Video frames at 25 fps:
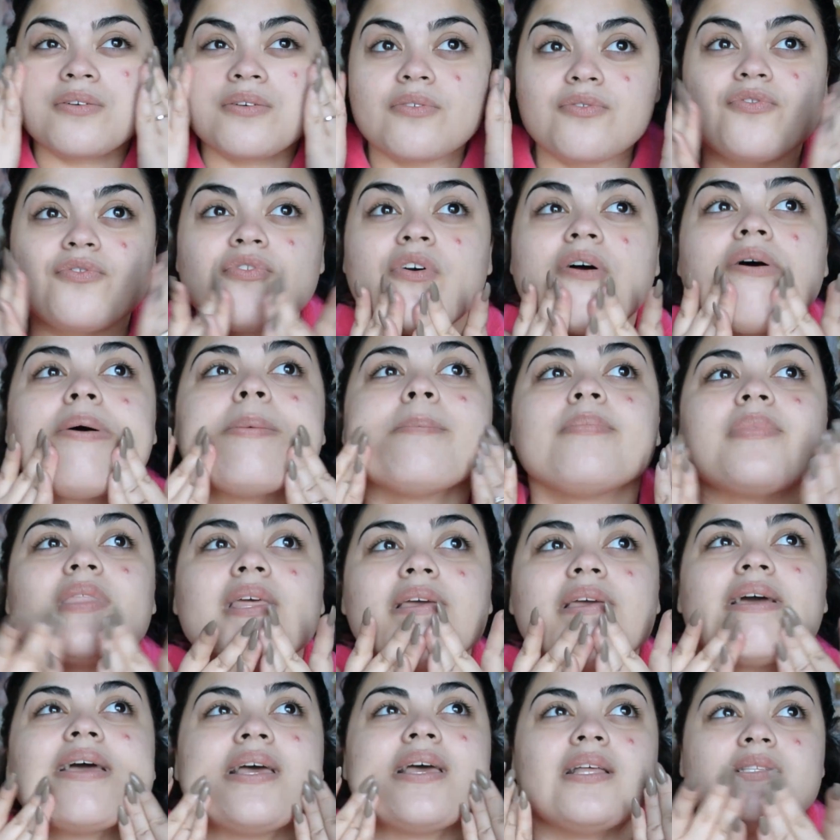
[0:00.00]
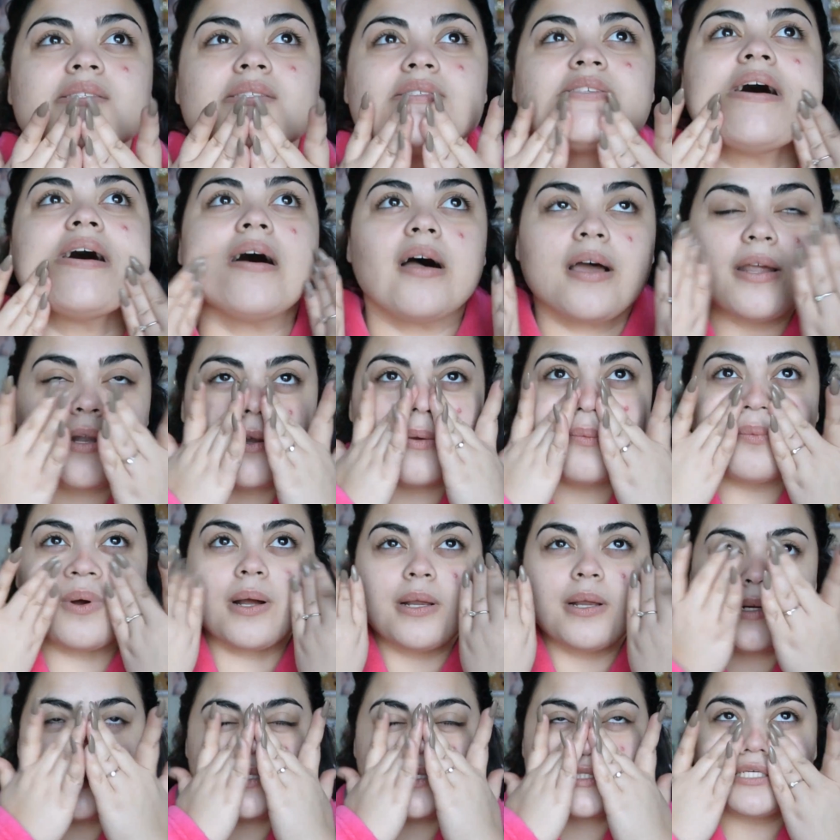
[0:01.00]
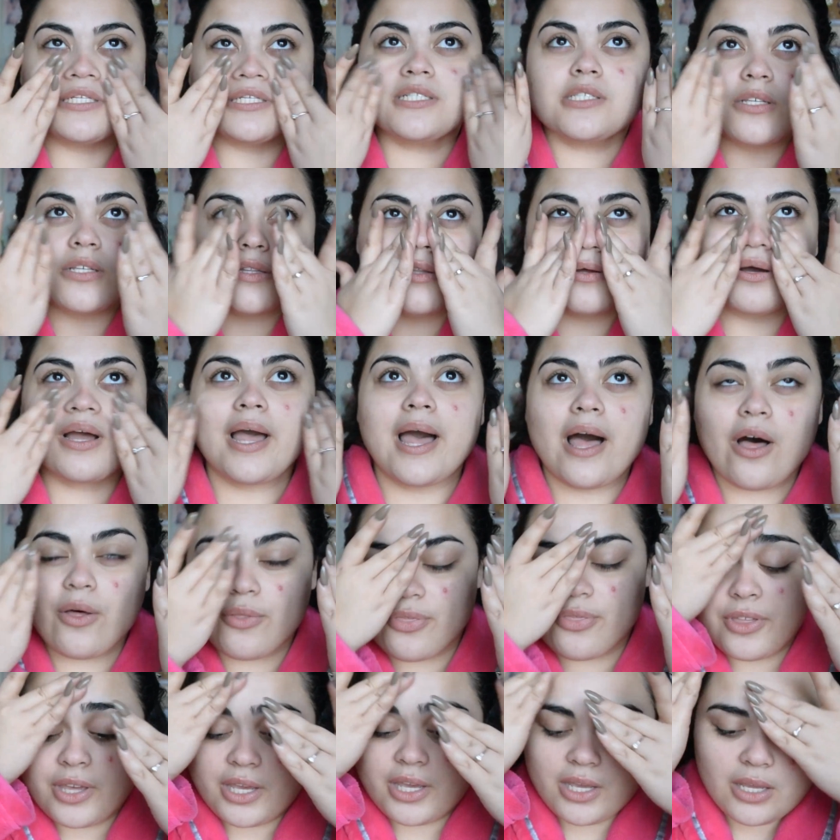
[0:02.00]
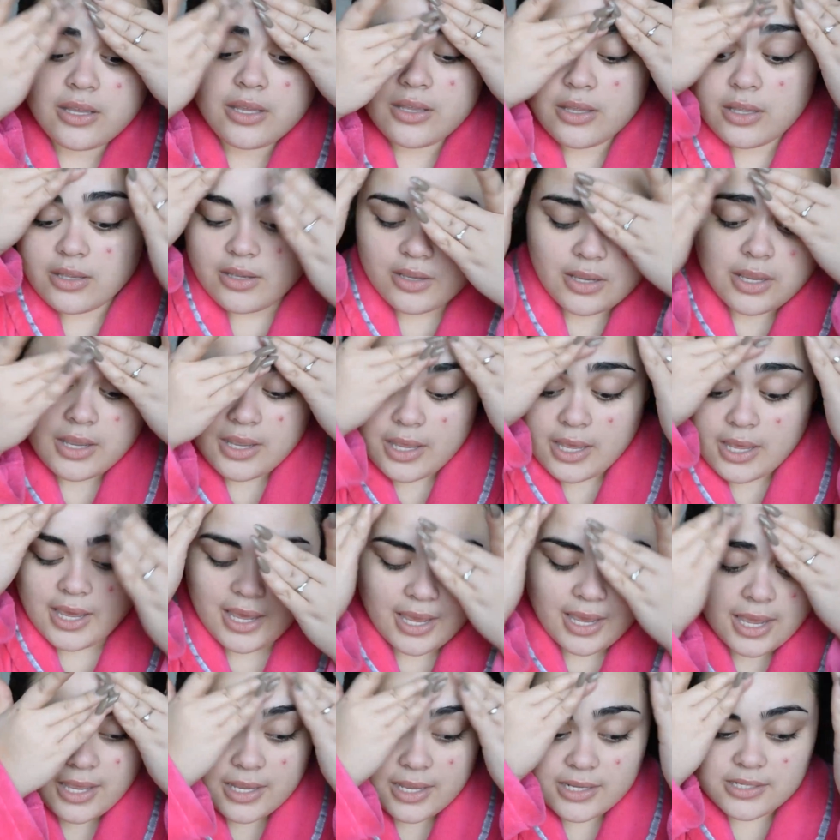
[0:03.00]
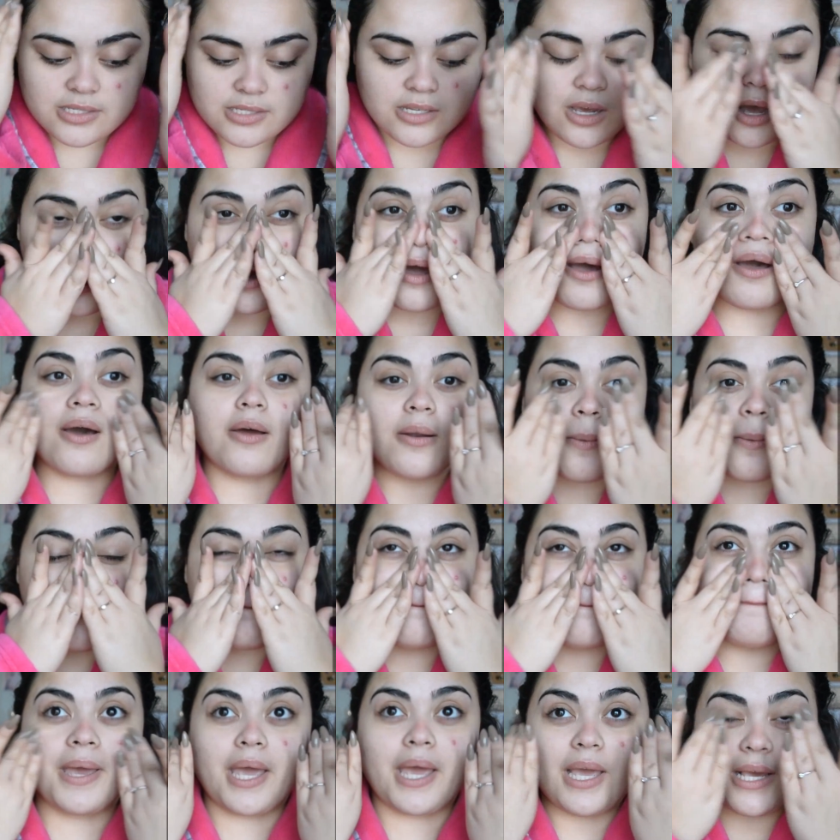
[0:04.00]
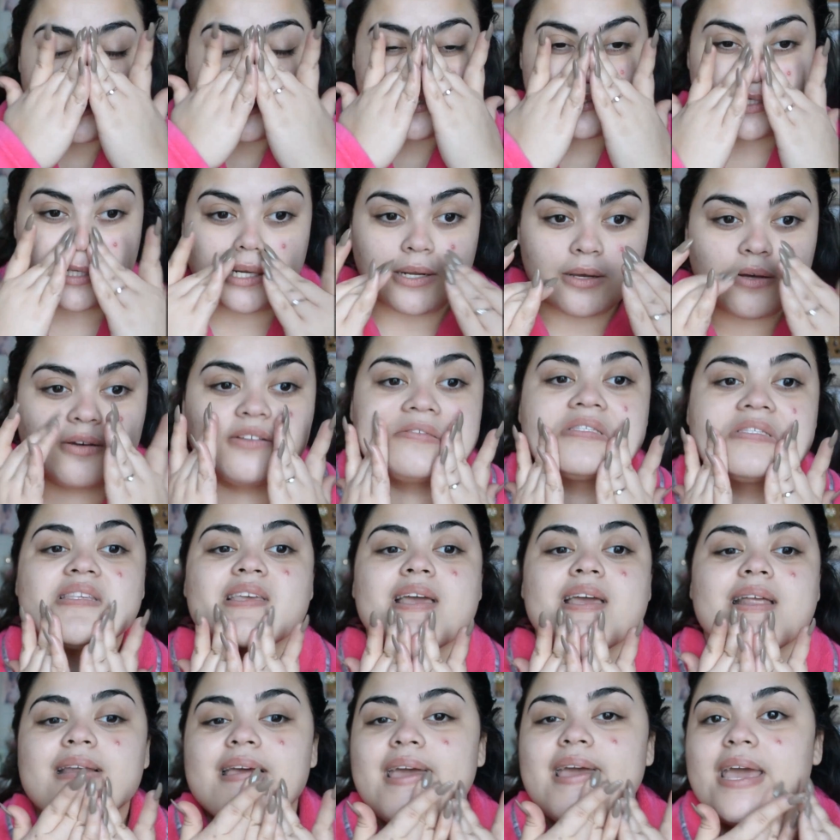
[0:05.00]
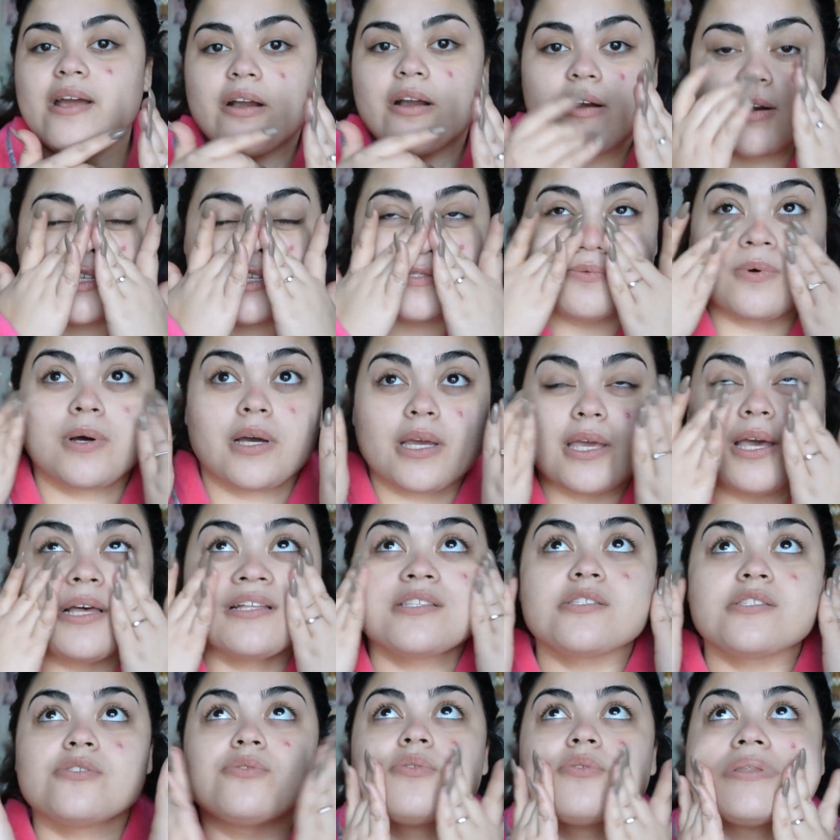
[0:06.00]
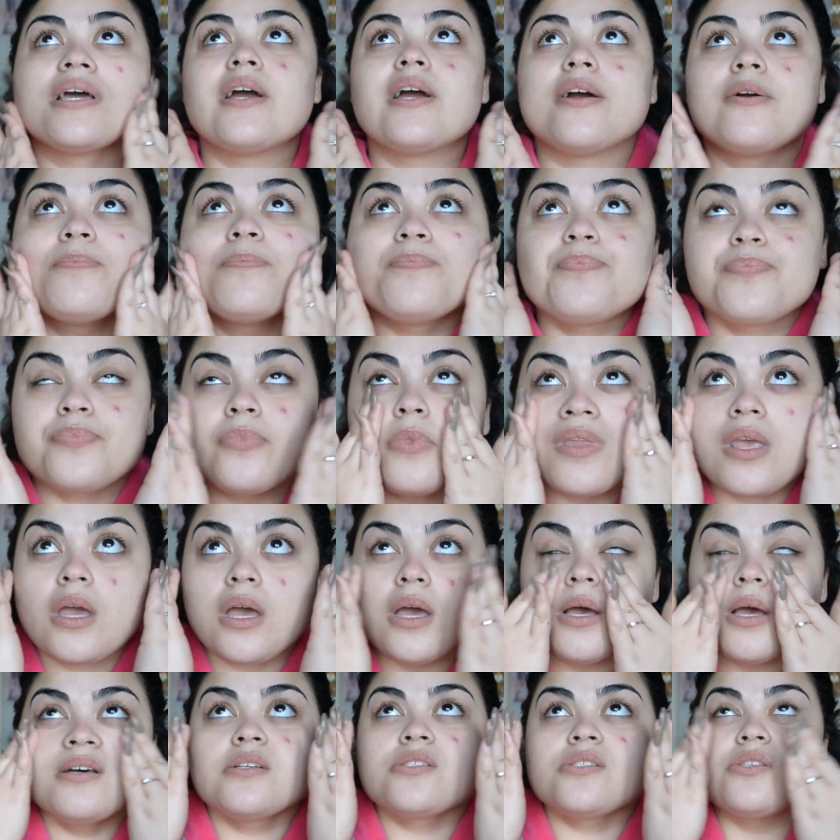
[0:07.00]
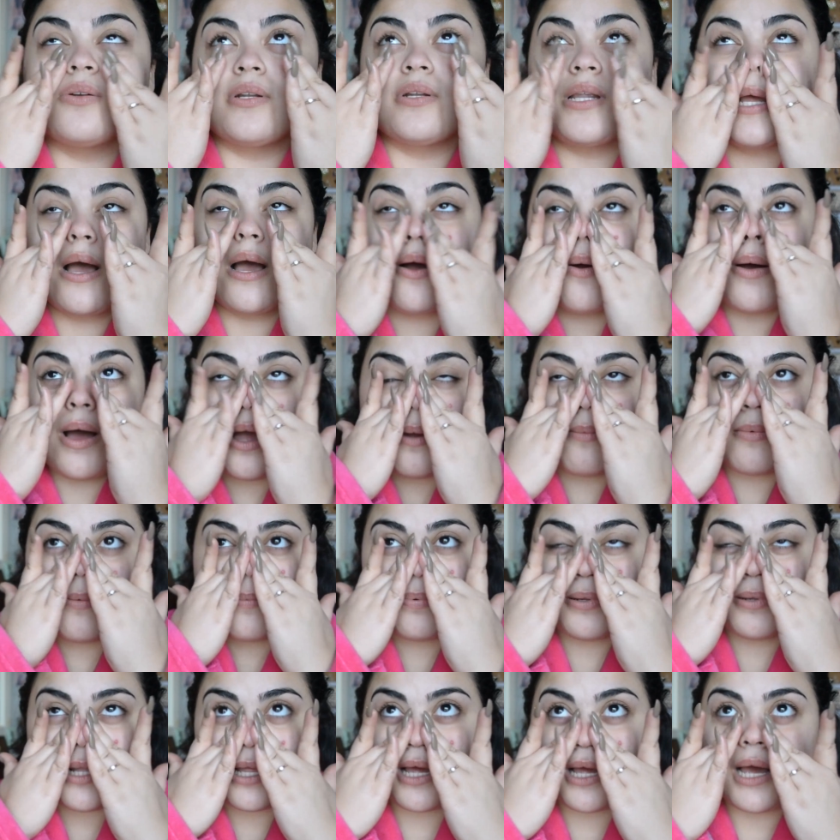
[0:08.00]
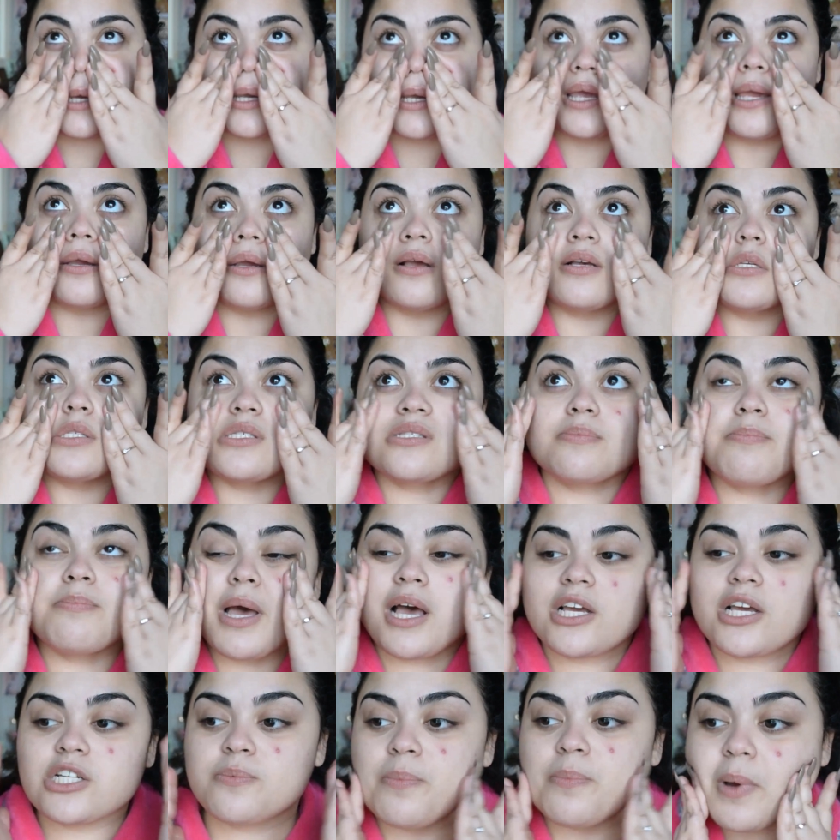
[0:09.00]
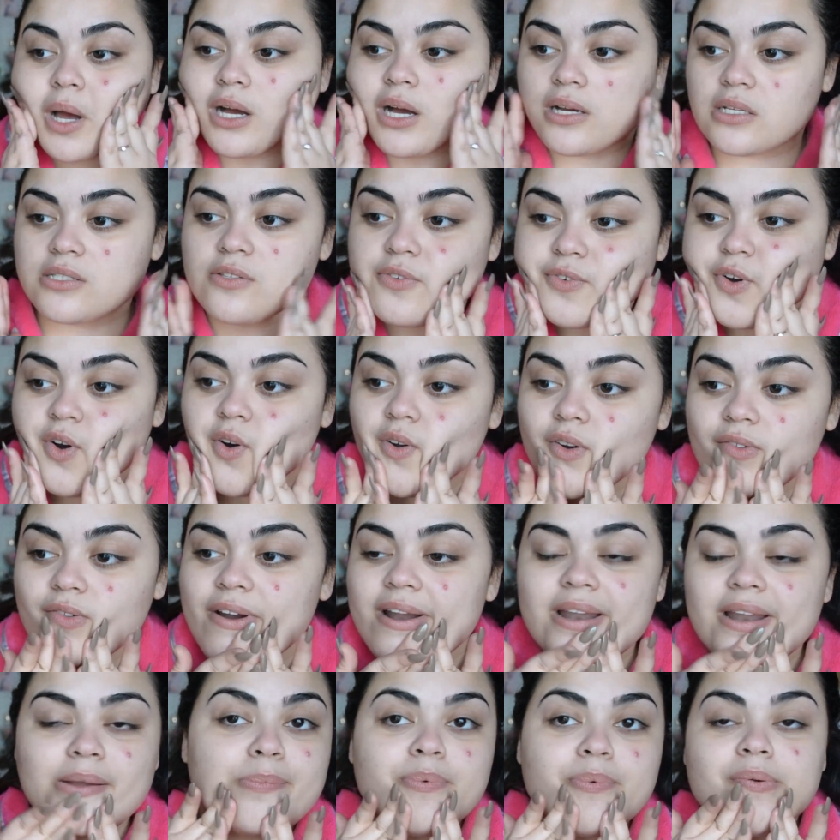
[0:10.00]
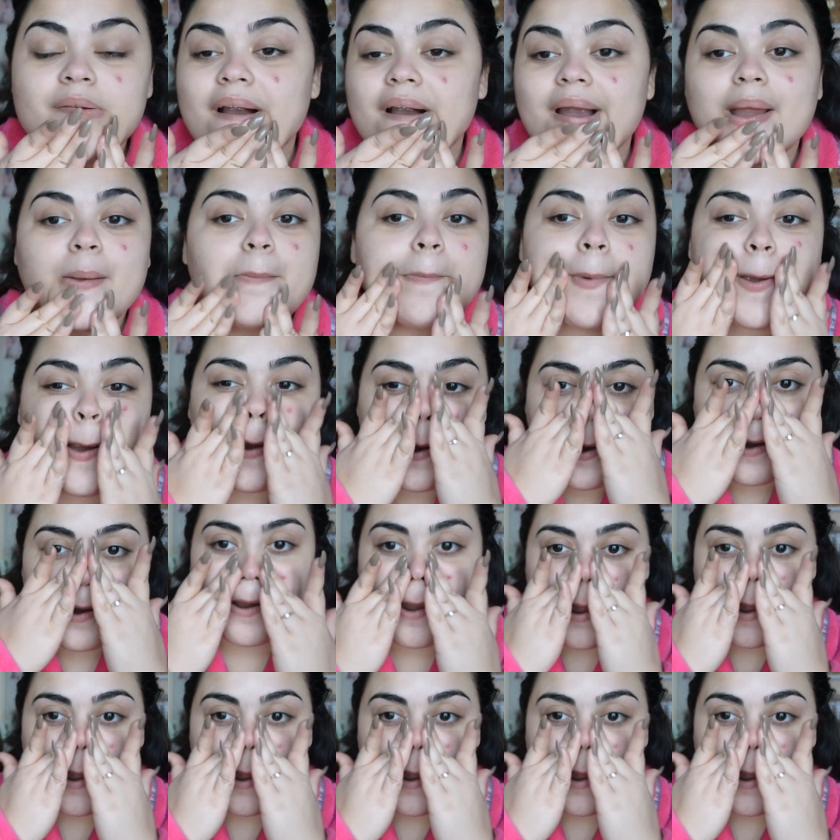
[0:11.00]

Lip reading: from the inside. You want your skin to look healthy, and a good base and good skincare is what gets you there. So now I'm applying Smashbox Photo Ready Primer.